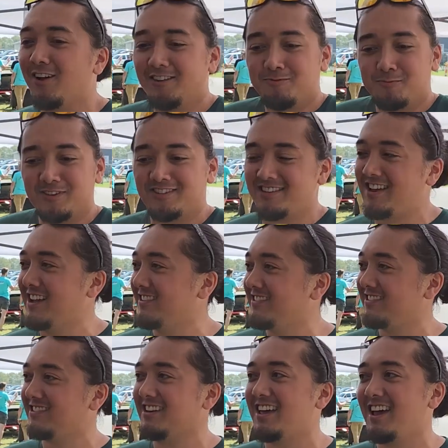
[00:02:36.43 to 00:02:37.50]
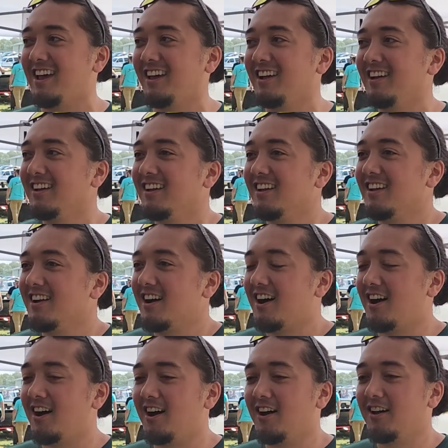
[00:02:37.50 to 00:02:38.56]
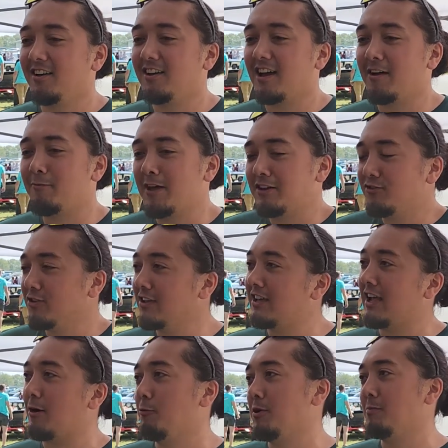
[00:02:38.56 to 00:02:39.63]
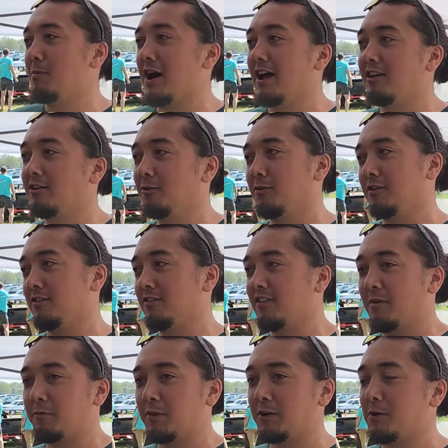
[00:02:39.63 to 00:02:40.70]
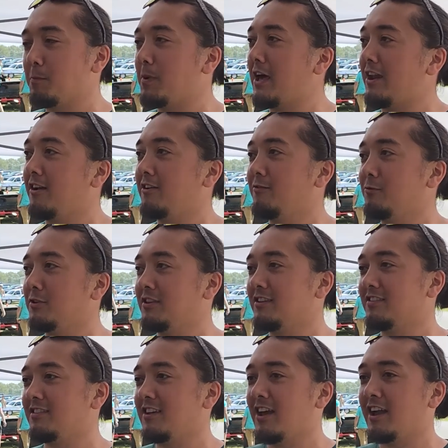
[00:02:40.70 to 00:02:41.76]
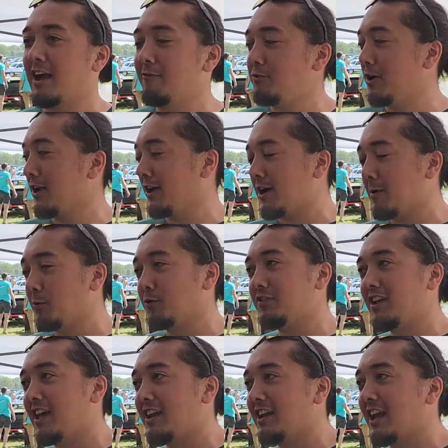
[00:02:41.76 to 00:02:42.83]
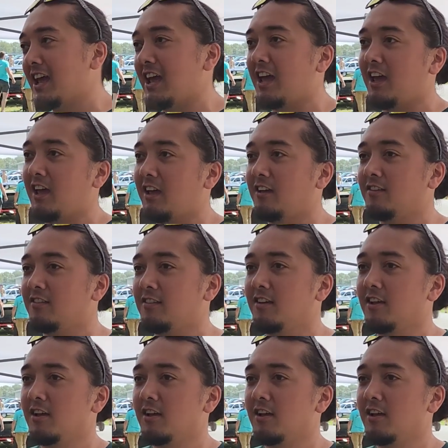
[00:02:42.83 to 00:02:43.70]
That's my stance today. Eventually, I wouldn't mind doing something competitive with this thing. I've done a couple 10Ks.